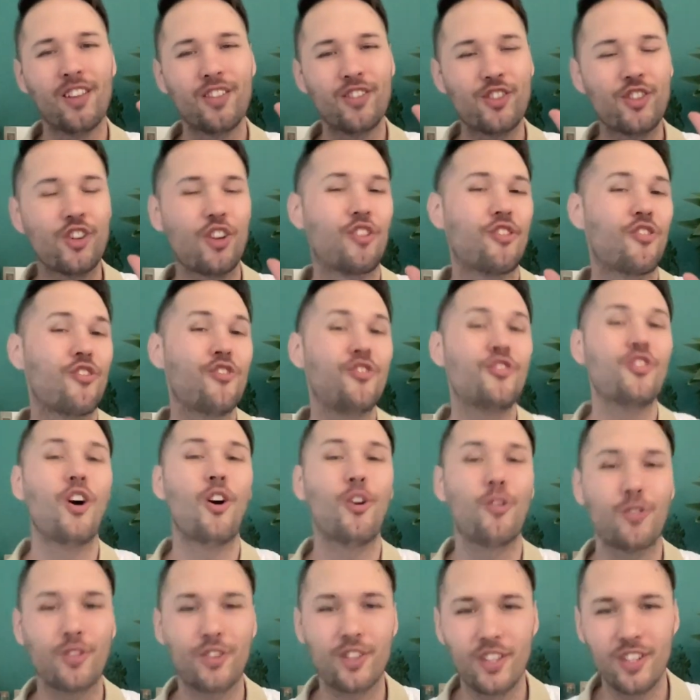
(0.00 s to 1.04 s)
just
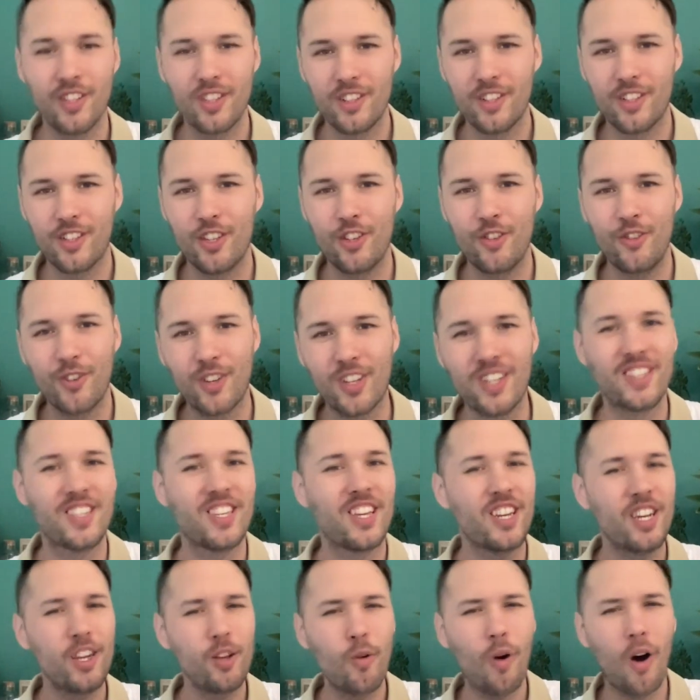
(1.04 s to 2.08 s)
stoked to
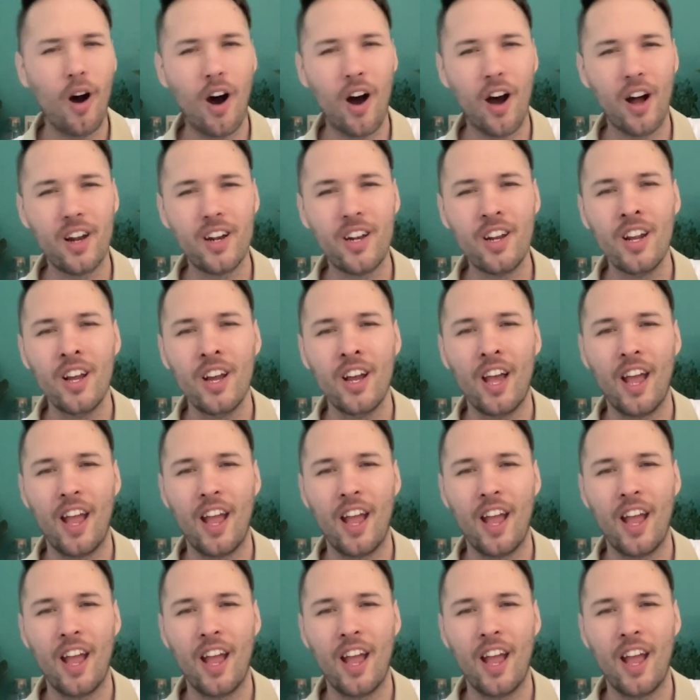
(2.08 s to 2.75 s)
continue on